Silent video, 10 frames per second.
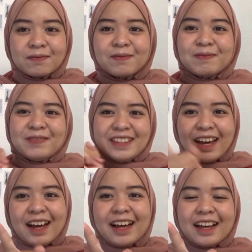
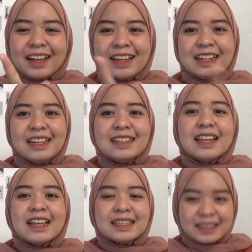Yeah, it is
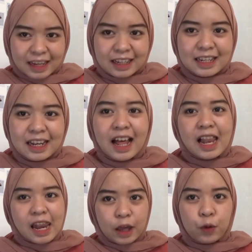second
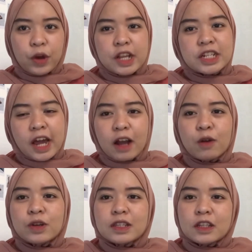language
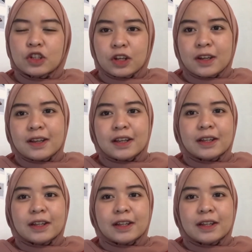acquisition.